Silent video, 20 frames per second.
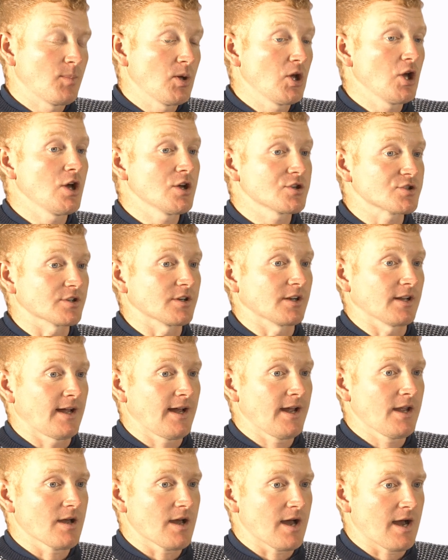
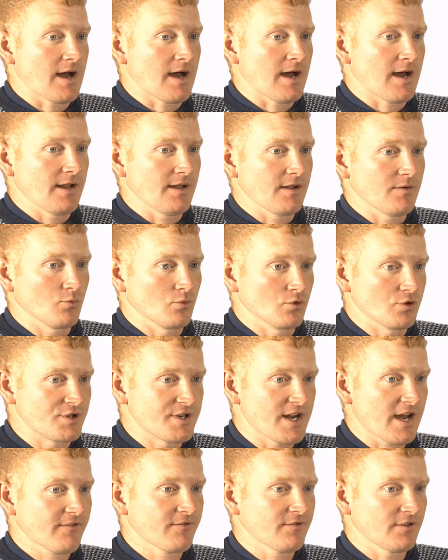personally, I
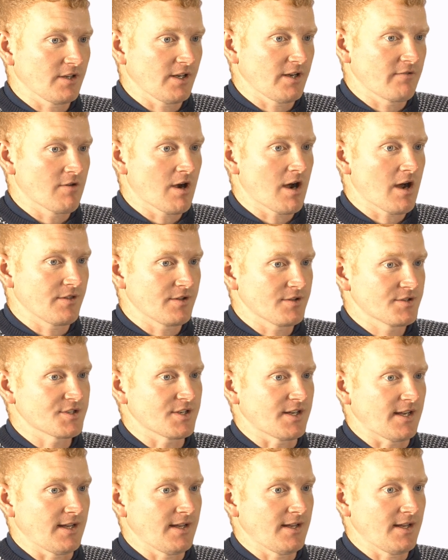would definitely rather
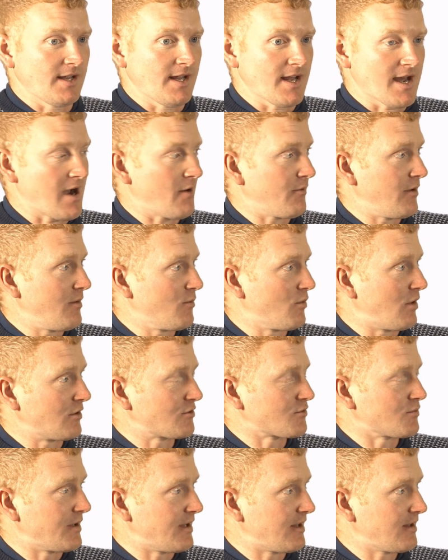see it how it
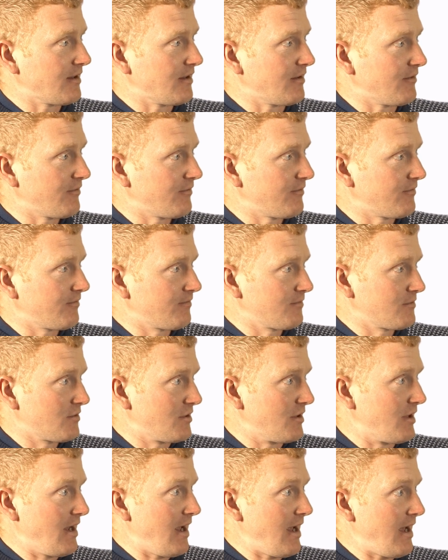was with
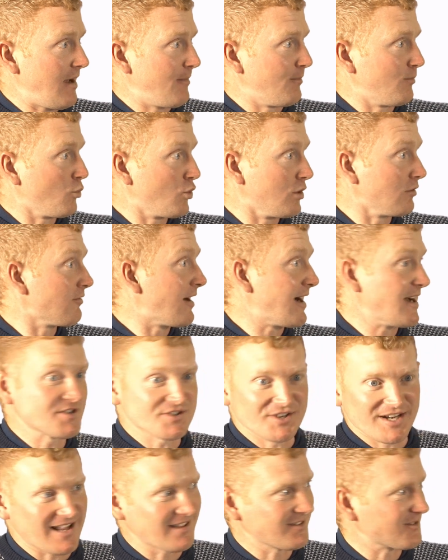um, Will
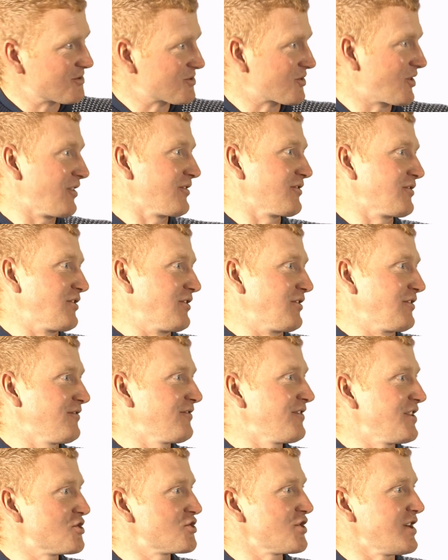Raison and Alan Scotthorne
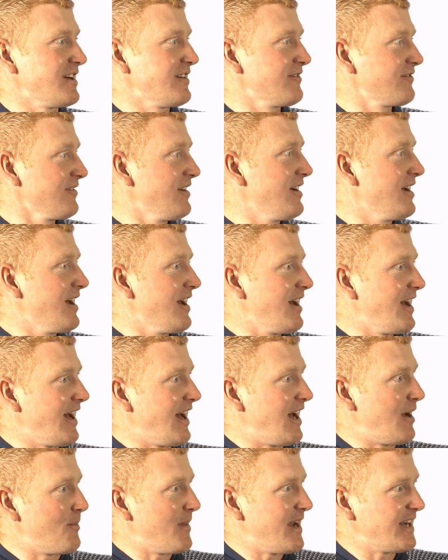fishing
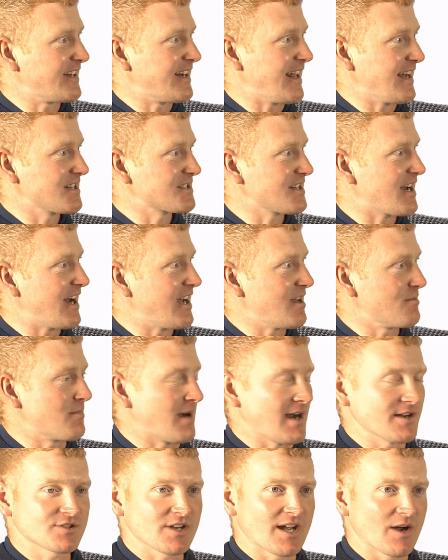yeah. Hmm. um, in an exciting
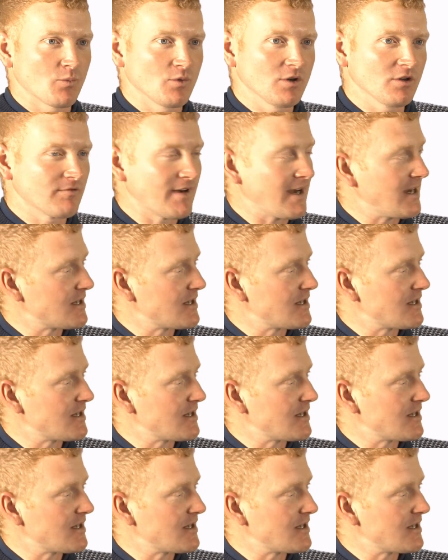match. Like Will